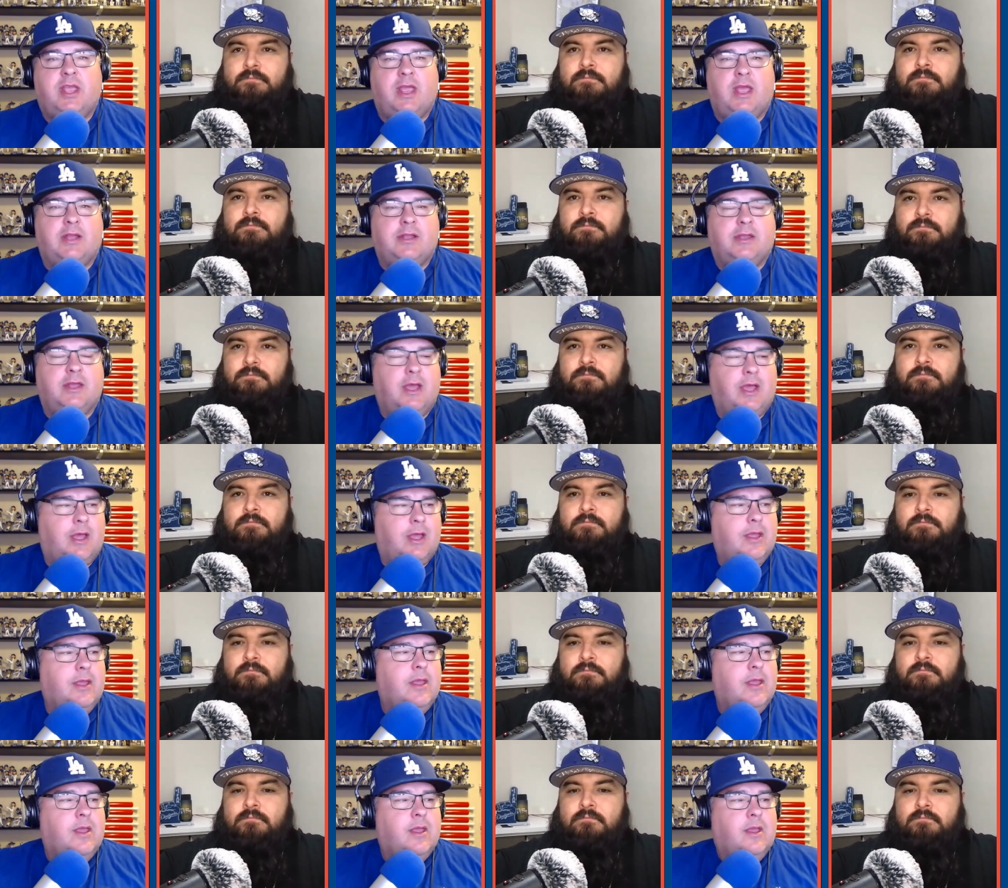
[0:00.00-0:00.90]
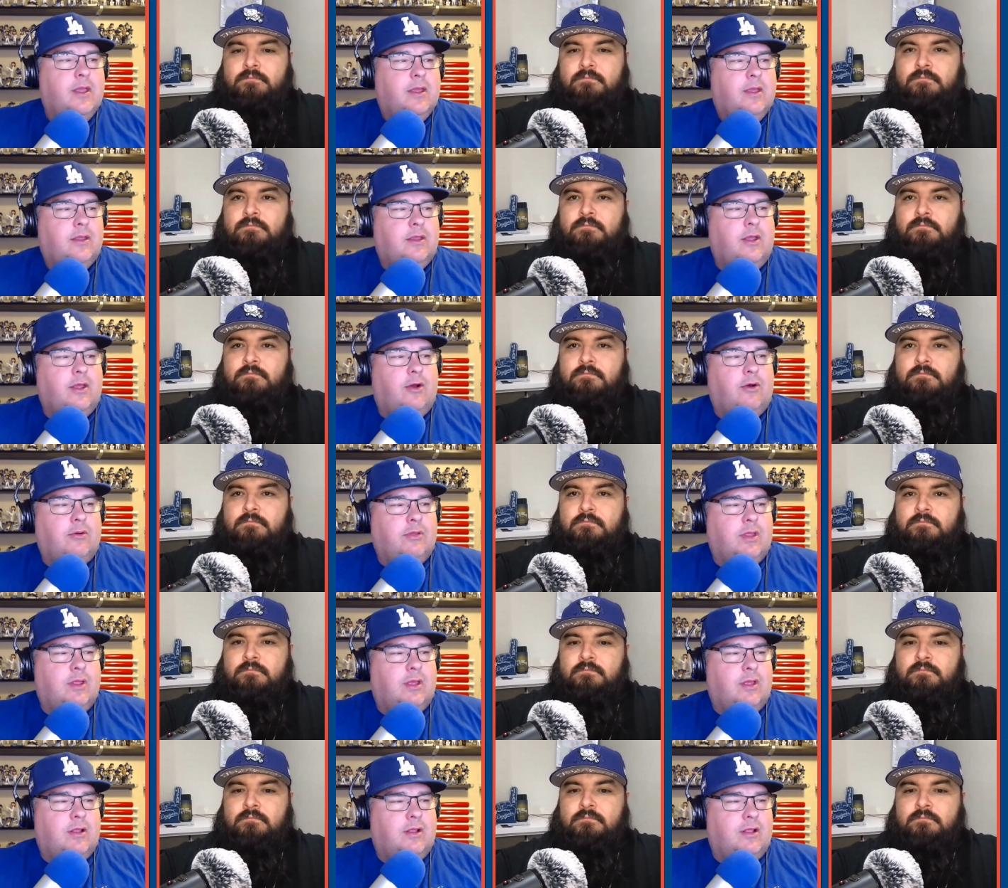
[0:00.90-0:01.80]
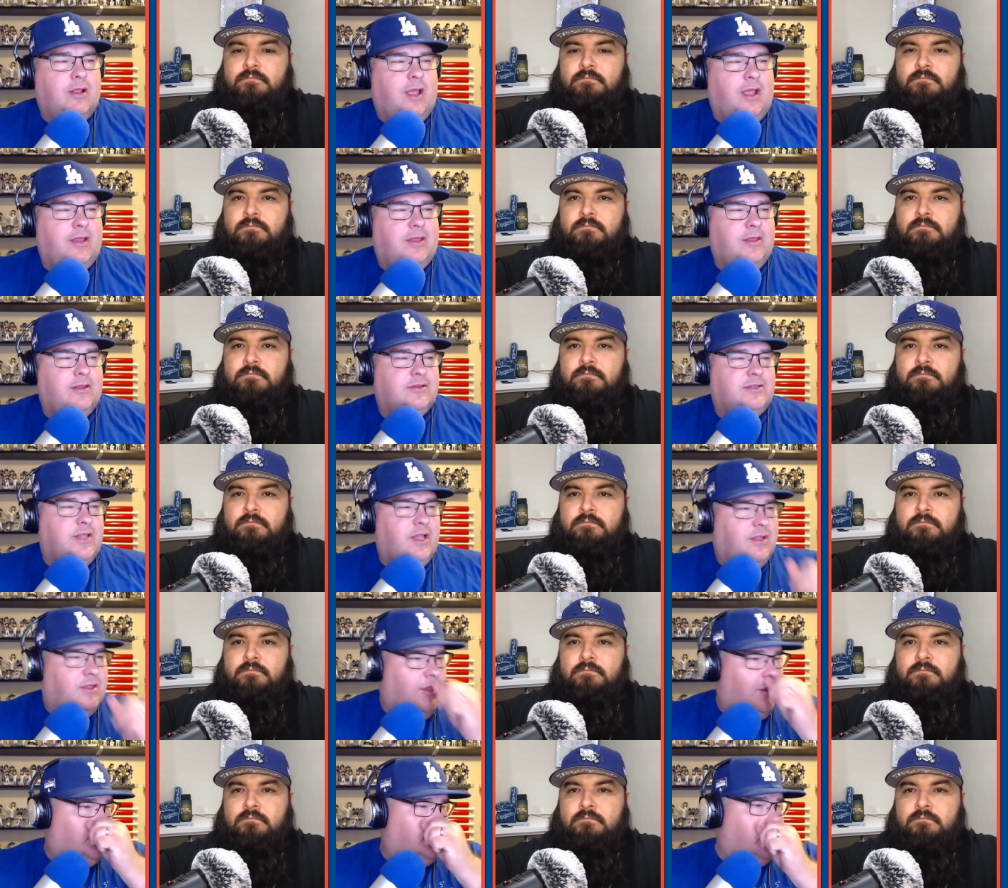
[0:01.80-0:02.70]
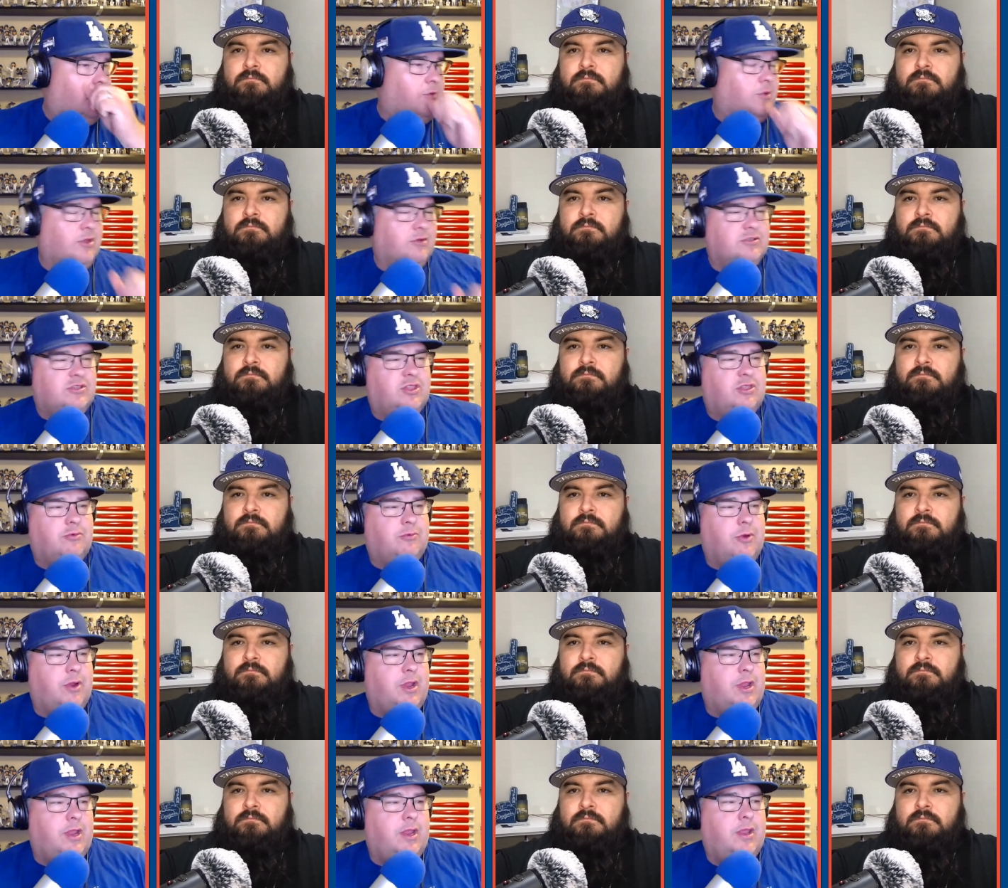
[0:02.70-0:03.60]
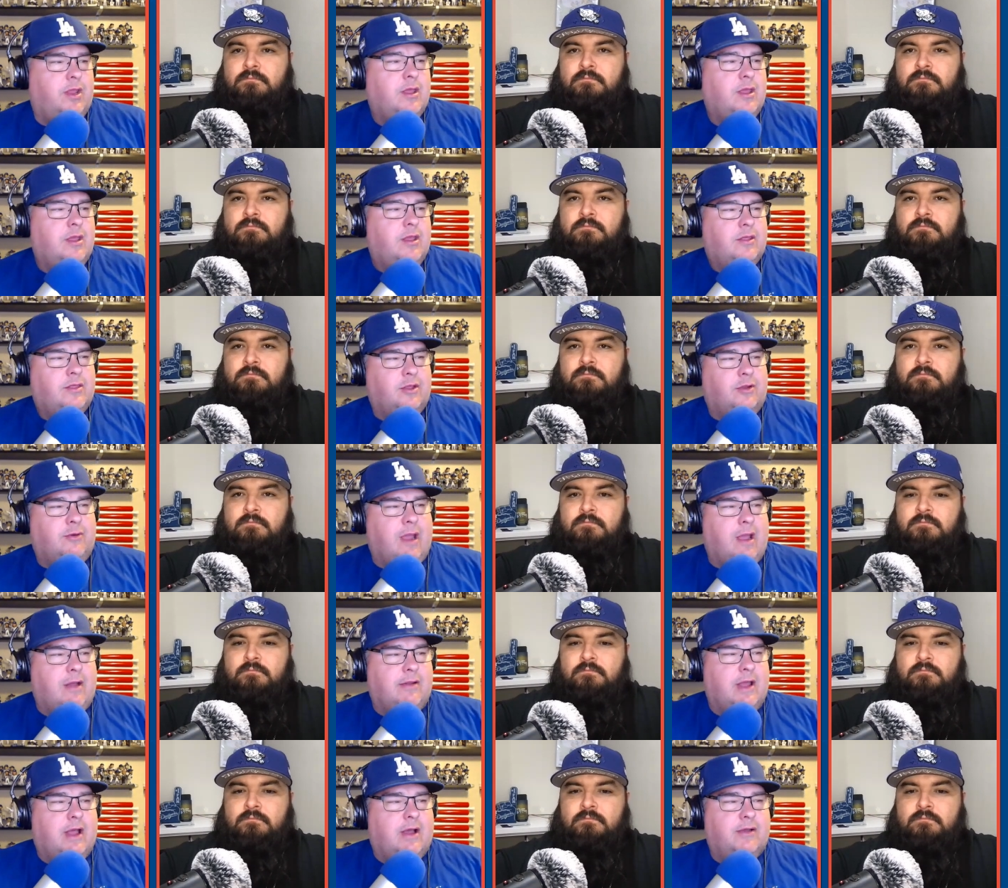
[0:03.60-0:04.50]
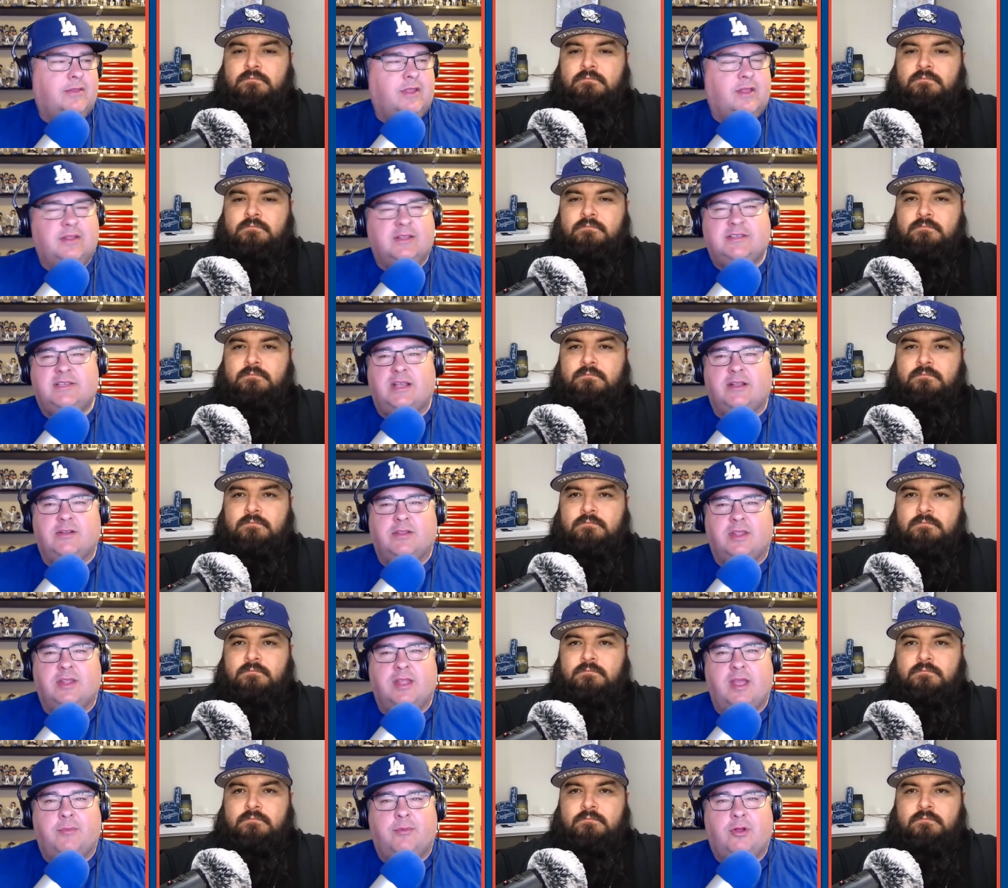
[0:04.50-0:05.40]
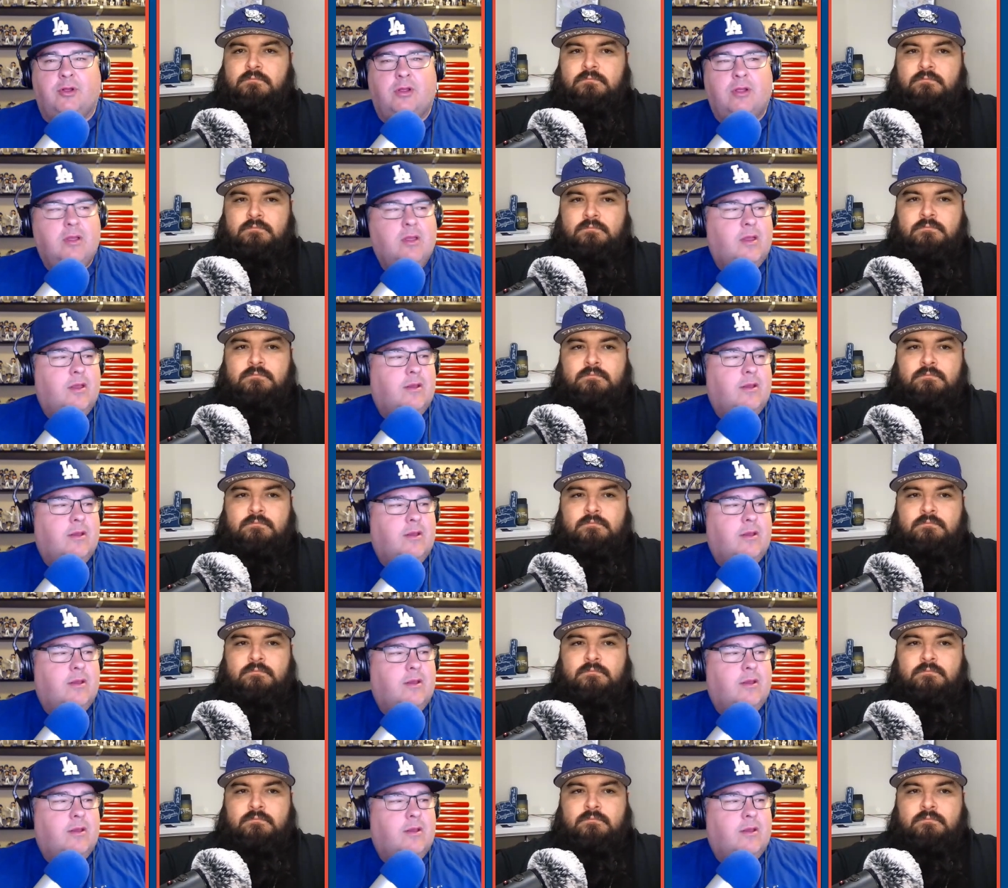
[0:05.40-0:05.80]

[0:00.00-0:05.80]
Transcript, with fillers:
Speaker 1: And, uh, you know, the, like you said, there, there were those three the ground out and then the single, the double.